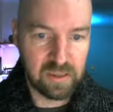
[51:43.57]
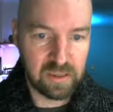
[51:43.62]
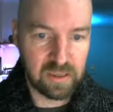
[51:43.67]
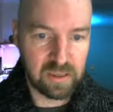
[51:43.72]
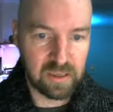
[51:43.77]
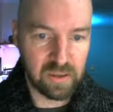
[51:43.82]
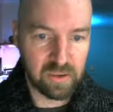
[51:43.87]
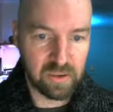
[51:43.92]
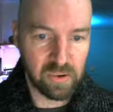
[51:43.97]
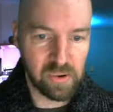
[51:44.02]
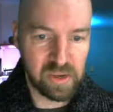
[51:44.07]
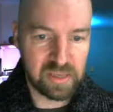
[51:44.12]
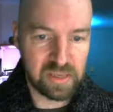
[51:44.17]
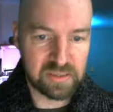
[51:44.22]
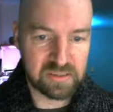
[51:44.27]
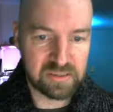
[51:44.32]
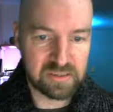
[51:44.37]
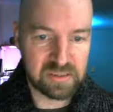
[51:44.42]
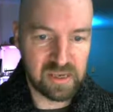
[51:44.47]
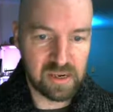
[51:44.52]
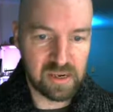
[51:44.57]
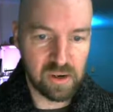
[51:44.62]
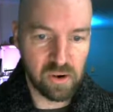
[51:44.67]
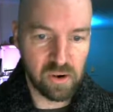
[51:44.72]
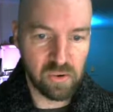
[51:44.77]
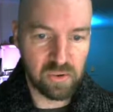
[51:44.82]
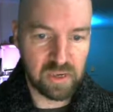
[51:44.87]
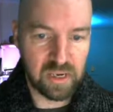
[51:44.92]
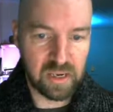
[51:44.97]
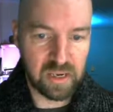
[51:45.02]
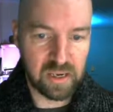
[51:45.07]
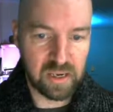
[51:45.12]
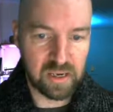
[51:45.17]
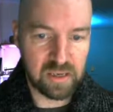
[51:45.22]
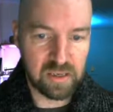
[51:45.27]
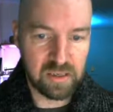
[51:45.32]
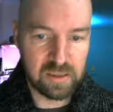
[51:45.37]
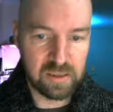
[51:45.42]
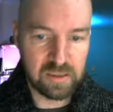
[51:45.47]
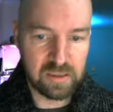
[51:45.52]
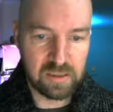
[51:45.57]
and I'll go ahead and say OK.